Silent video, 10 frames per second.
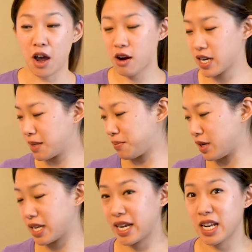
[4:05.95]
already
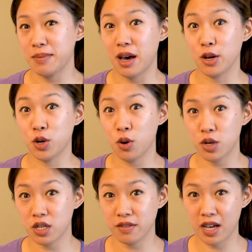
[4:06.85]
put in about a
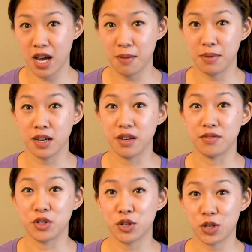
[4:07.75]
1/4 cup
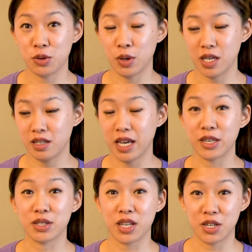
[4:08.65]
of neutral oil. I
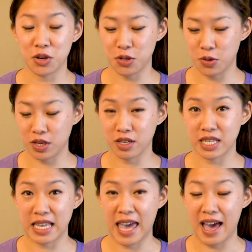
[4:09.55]
use canola oil
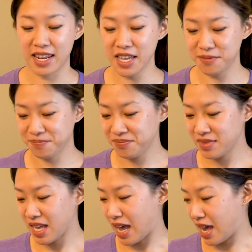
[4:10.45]
because I had it.
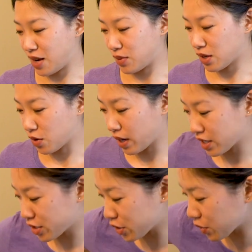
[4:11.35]
And we are
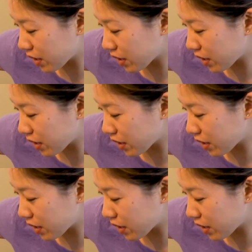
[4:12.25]
going to